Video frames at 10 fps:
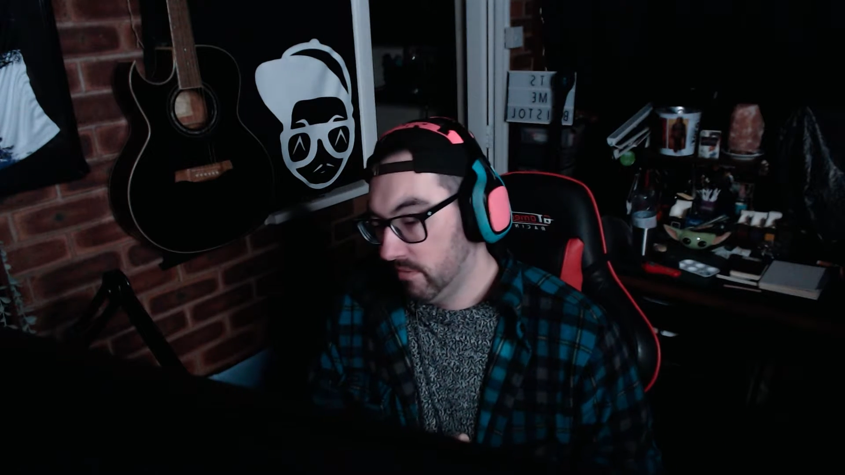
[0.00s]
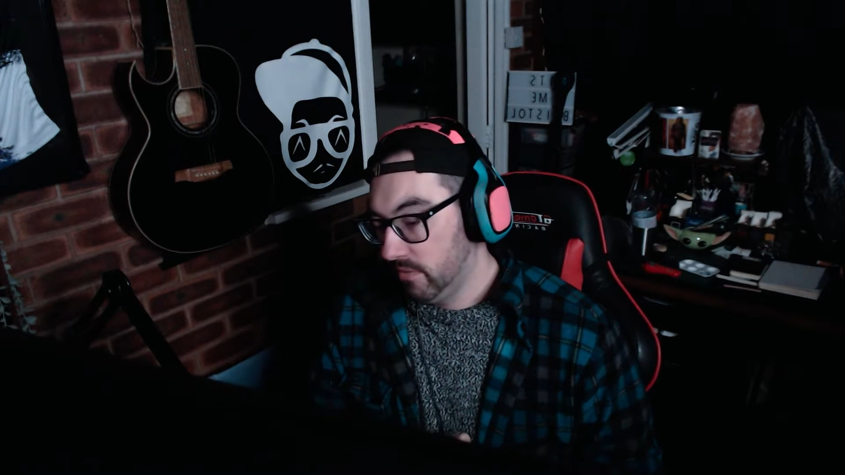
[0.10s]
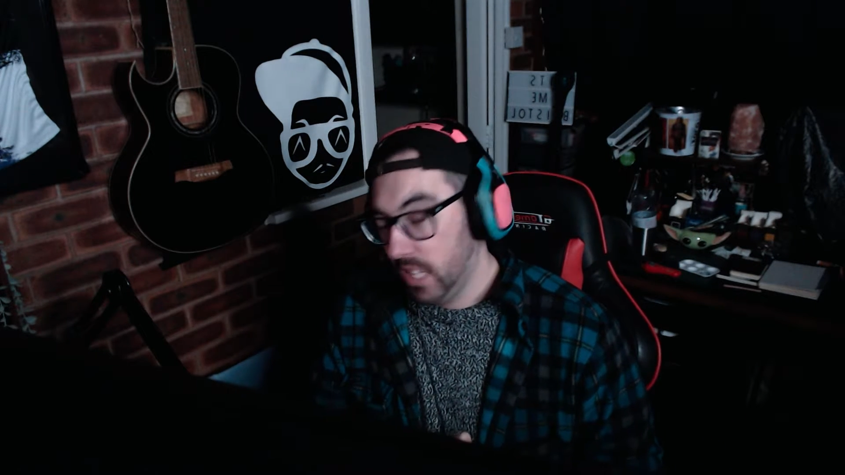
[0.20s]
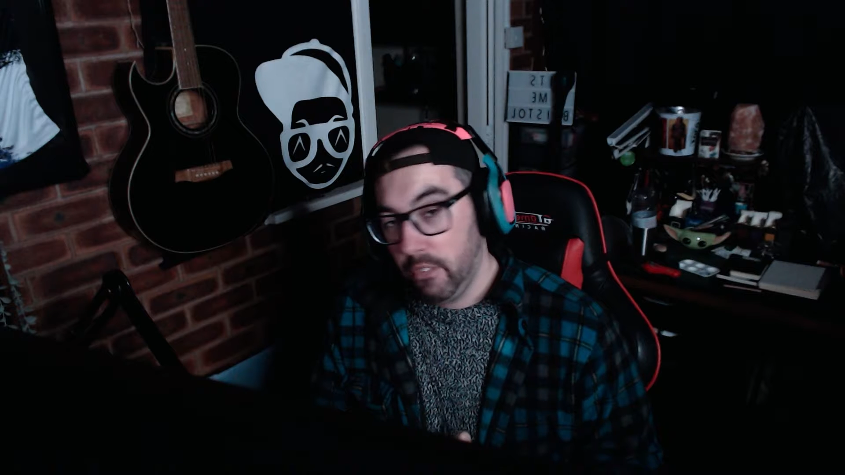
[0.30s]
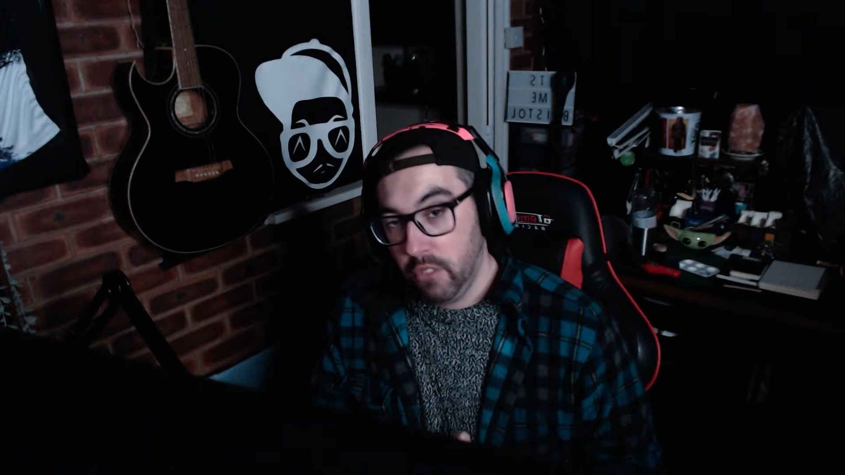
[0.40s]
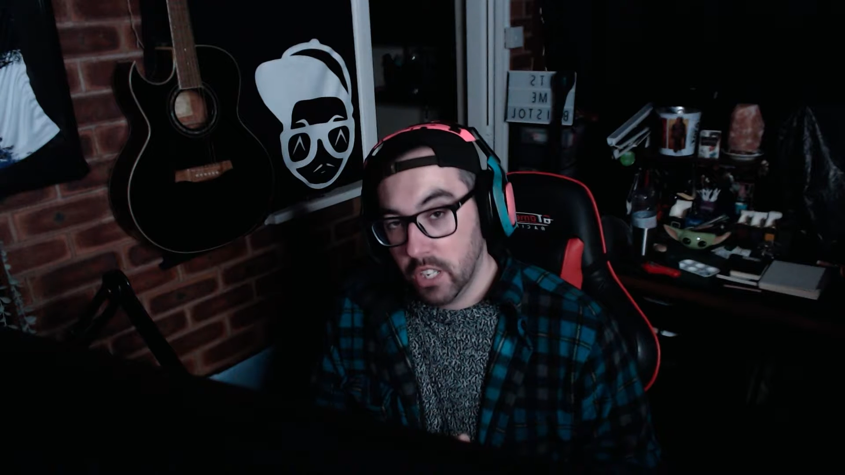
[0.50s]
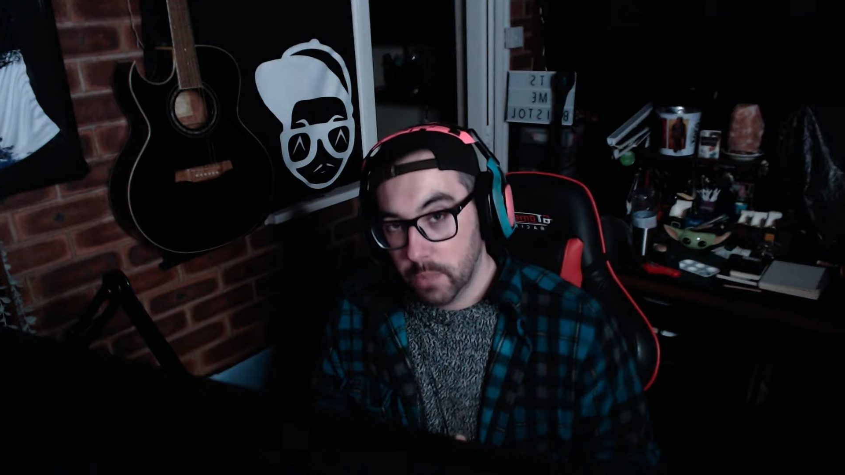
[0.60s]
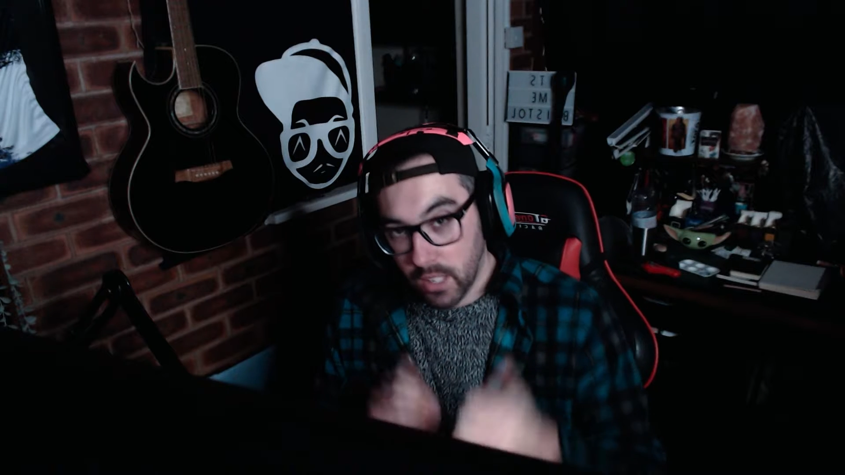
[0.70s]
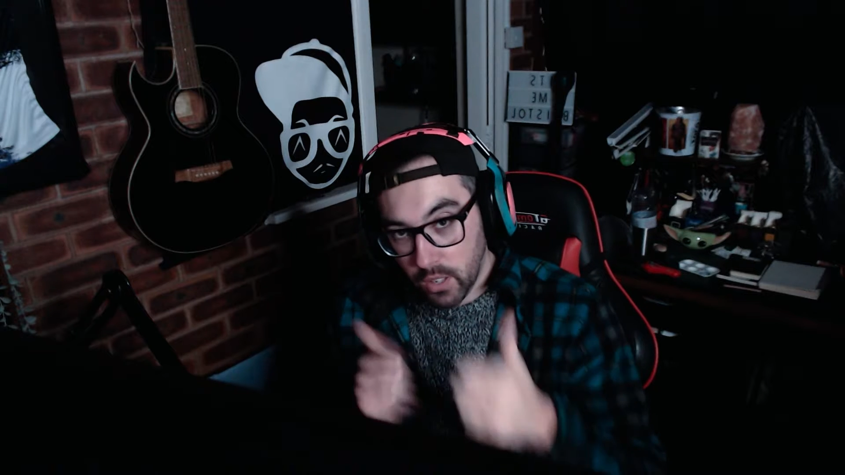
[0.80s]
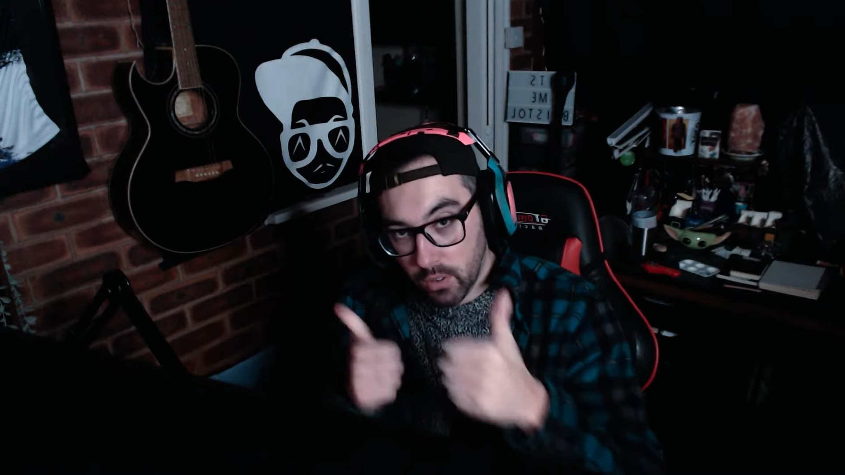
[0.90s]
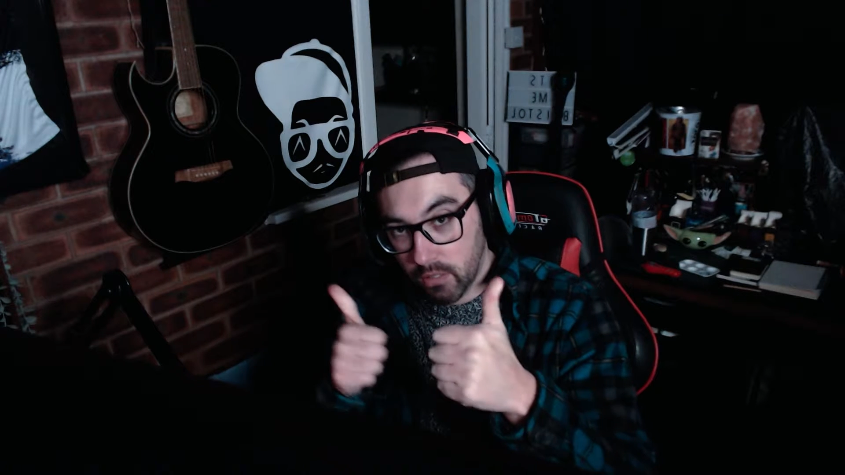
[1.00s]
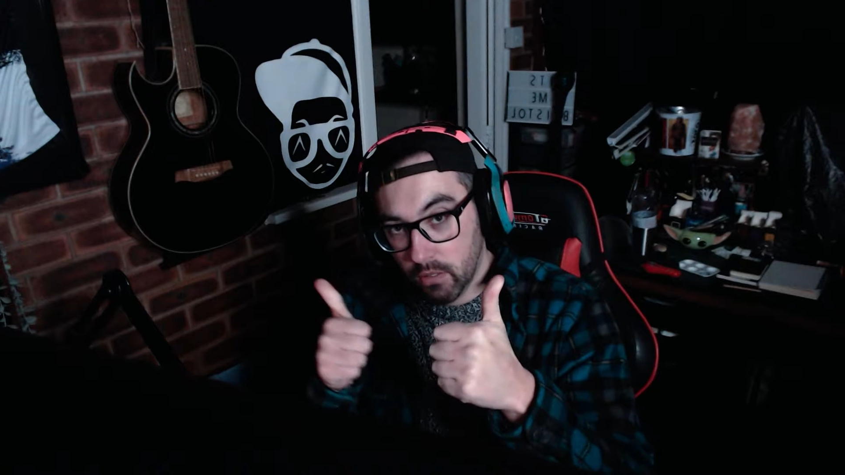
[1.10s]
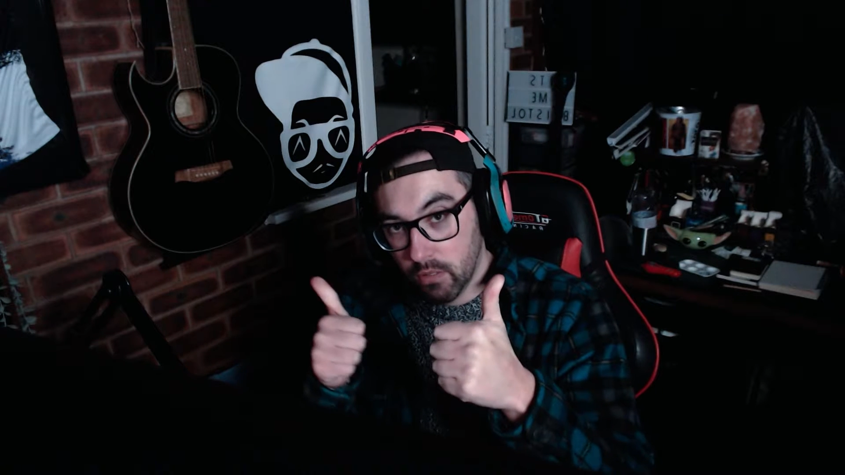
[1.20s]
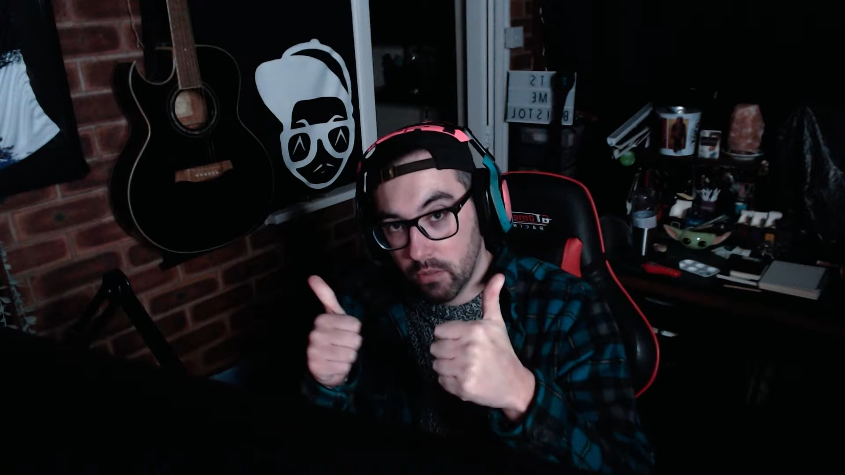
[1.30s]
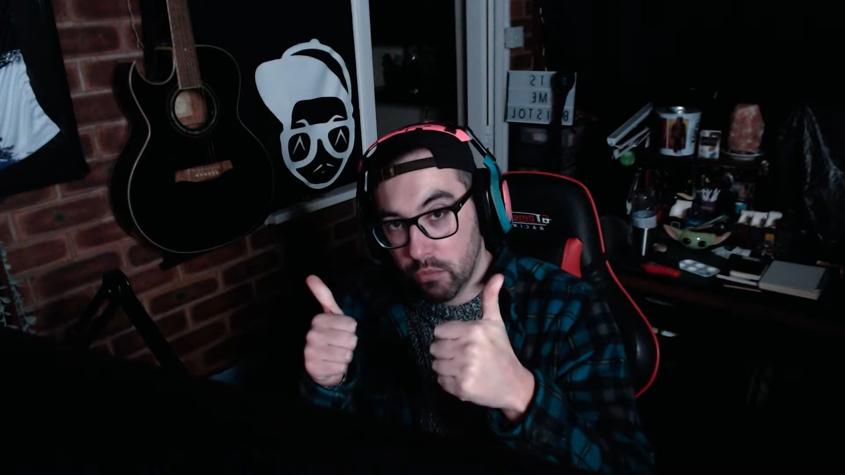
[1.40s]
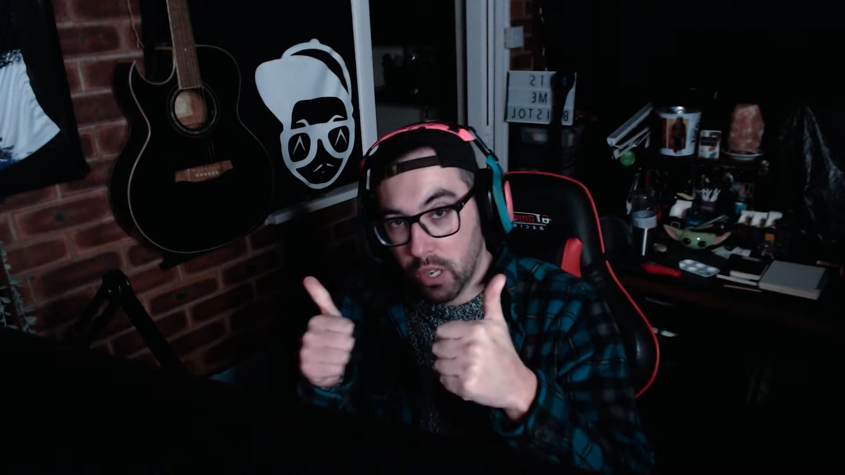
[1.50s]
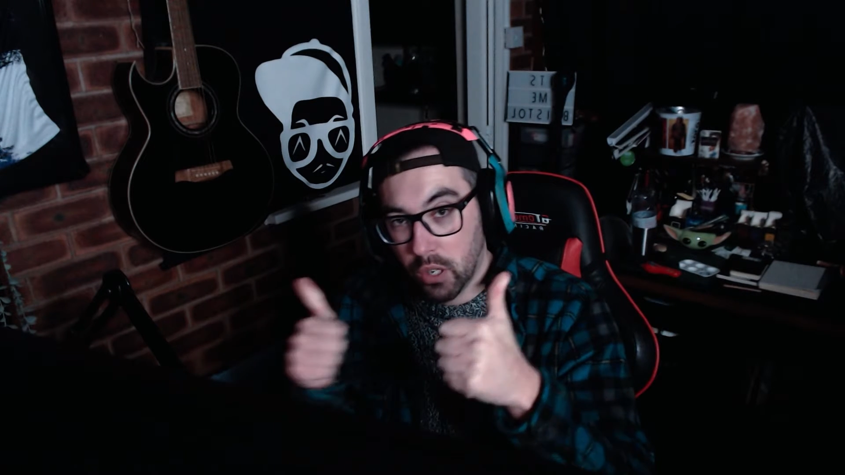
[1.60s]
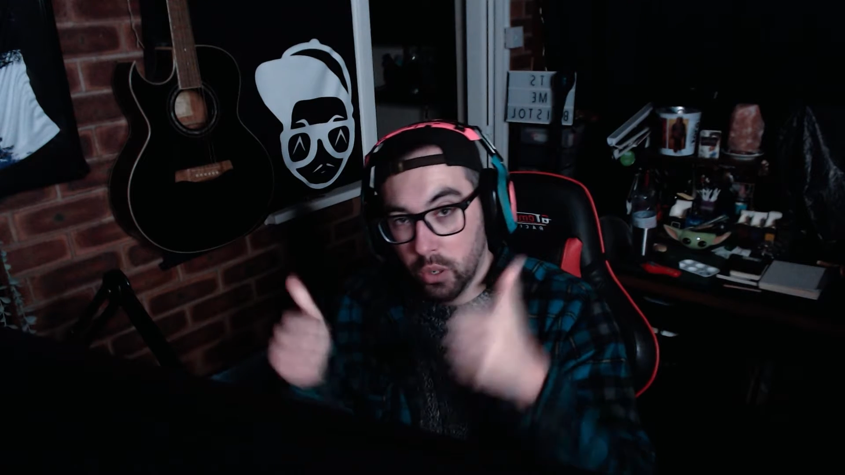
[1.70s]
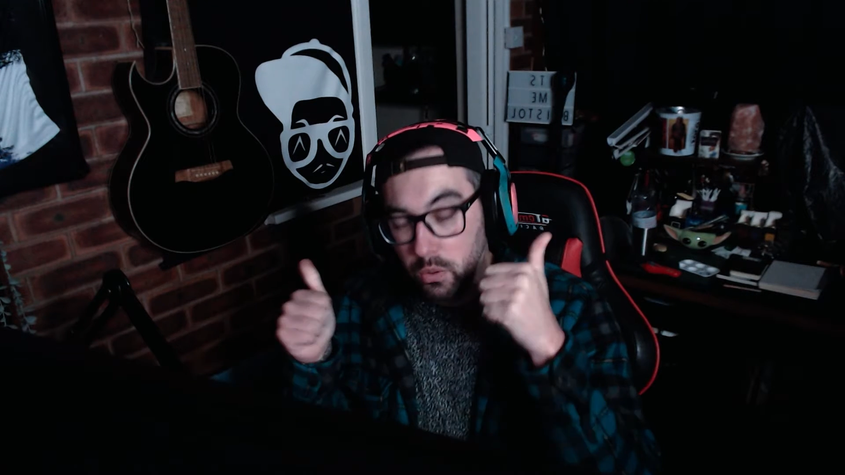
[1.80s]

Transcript: everything's been going pretty cool.